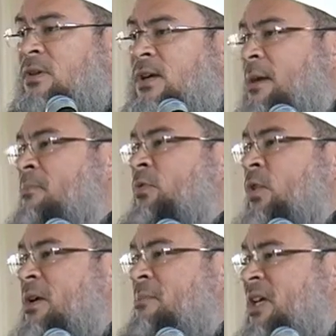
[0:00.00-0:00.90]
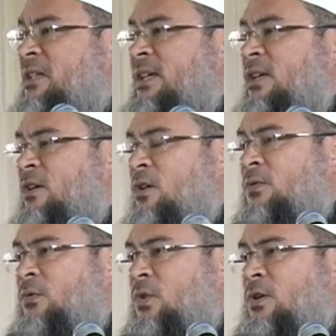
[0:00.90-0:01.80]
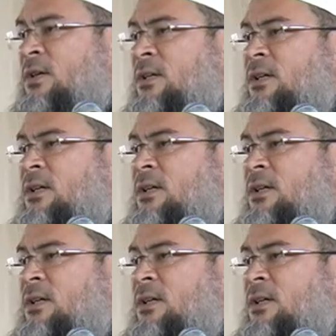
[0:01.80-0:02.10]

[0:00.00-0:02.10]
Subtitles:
come for a meeting or for